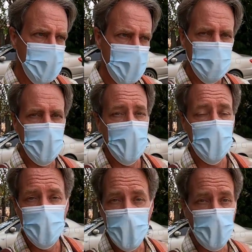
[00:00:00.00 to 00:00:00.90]
And that
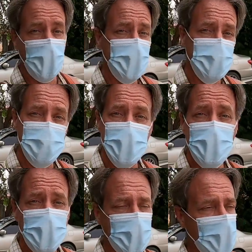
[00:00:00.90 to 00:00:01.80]
may or may not
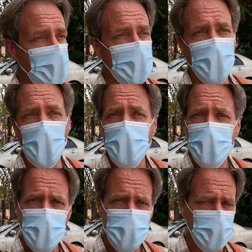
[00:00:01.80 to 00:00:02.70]
be the right
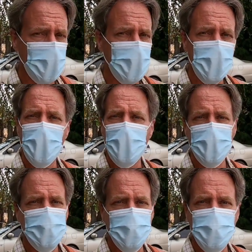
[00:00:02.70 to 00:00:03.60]
form for what I
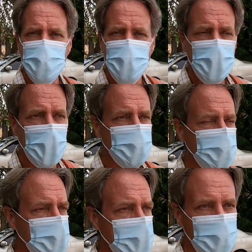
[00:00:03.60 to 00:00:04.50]
wanted to do. I
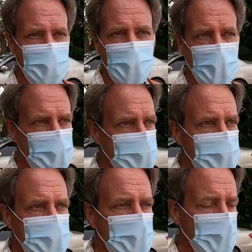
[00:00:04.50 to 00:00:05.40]
really have no
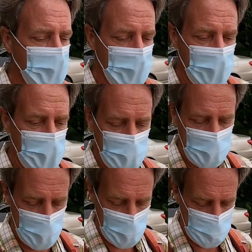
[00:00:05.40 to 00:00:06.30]
idea. And
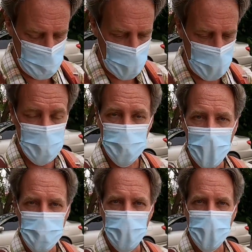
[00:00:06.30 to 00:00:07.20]
again, that gets
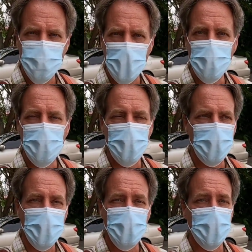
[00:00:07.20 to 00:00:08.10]
back to my trouble
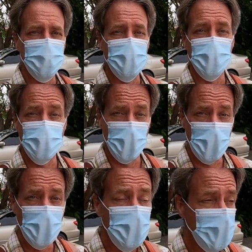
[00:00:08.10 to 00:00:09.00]
with giving up
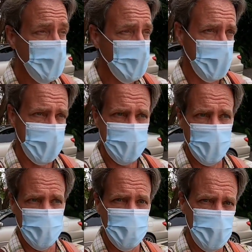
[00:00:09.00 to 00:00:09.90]
control. I like
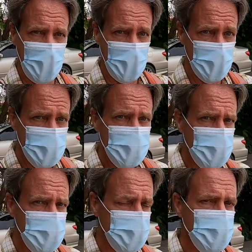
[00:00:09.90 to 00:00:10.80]
to understand
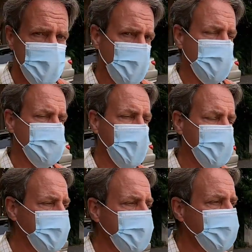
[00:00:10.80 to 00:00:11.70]
systems and what's
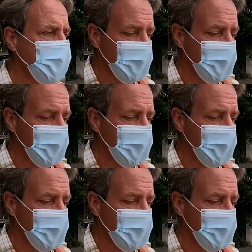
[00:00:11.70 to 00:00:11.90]
happening.